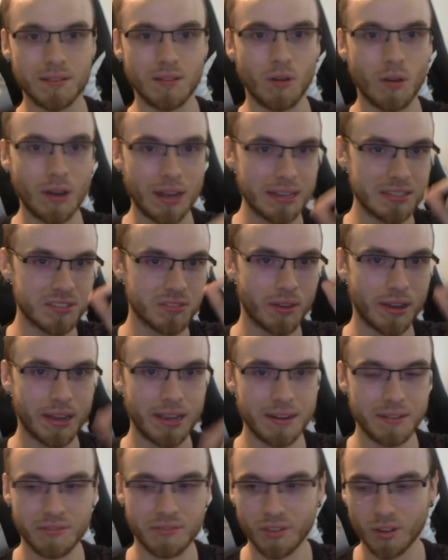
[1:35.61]

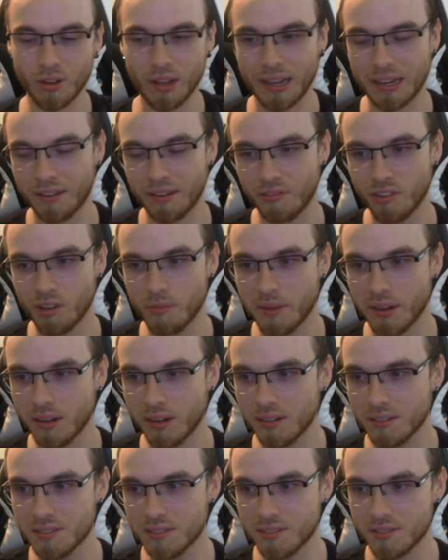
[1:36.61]
eyesight for like a few
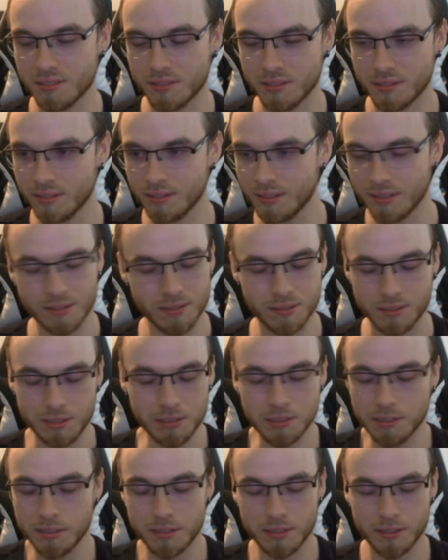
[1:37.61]
minutes.
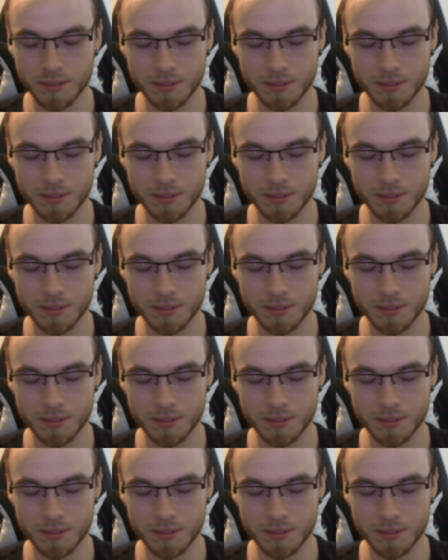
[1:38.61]
Ugh.